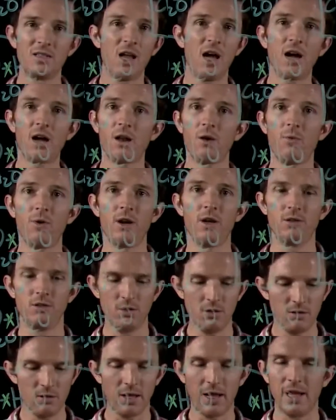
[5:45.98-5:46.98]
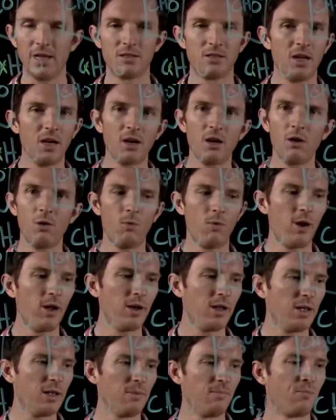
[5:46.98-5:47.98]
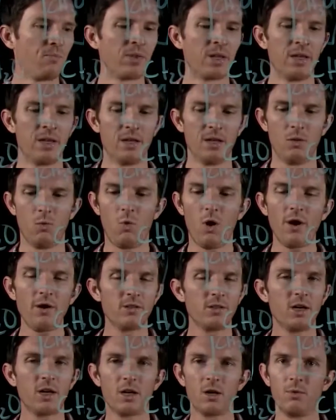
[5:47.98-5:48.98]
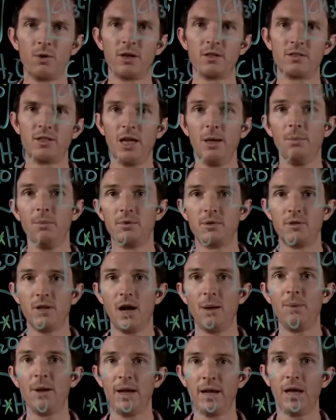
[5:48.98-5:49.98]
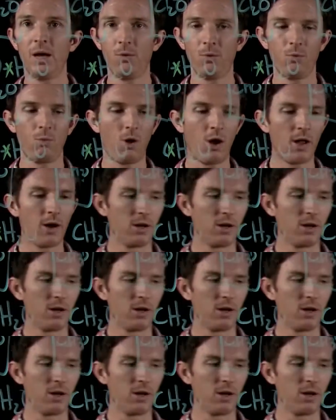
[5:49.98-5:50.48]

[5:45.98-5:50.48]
that it's not going to want to do that. It's not going to want to, water's not going to want to stop hanging out